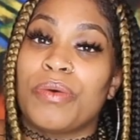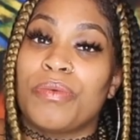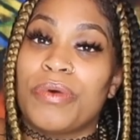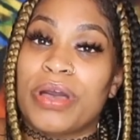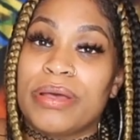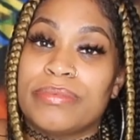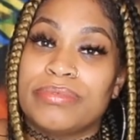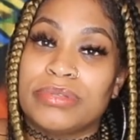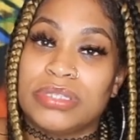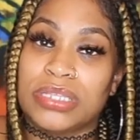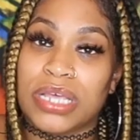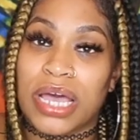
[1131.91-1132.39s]

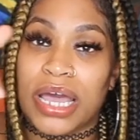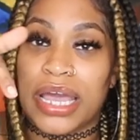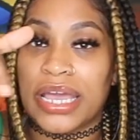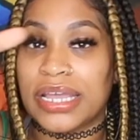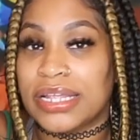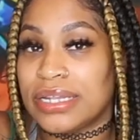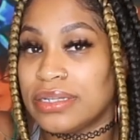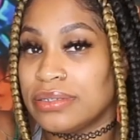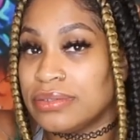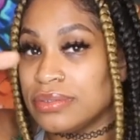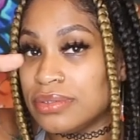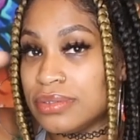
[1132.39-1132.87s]

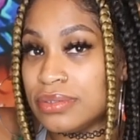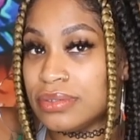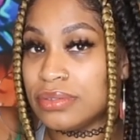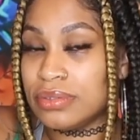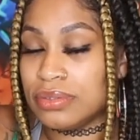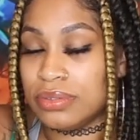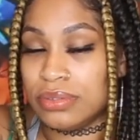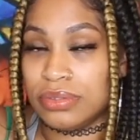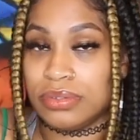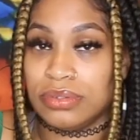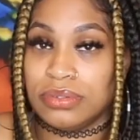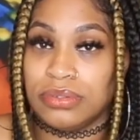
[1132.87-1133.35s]
website
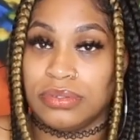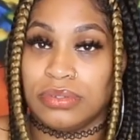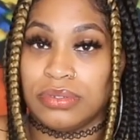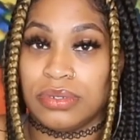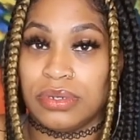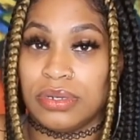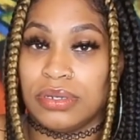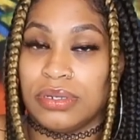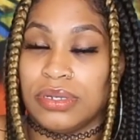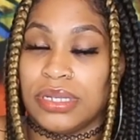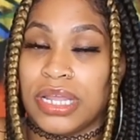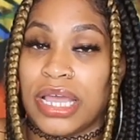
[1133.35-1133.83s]

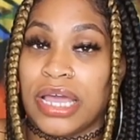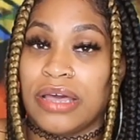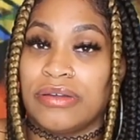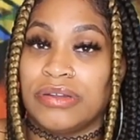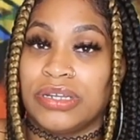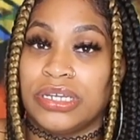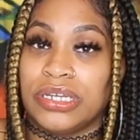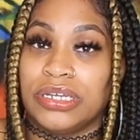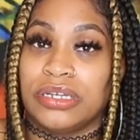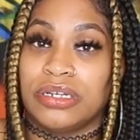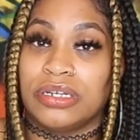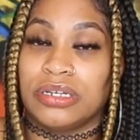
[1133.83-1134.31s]
down
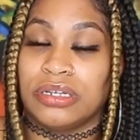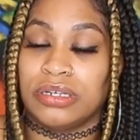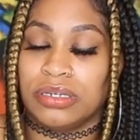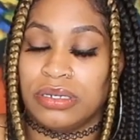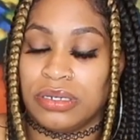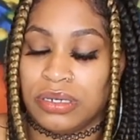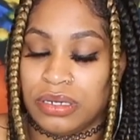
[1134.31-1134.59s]
here.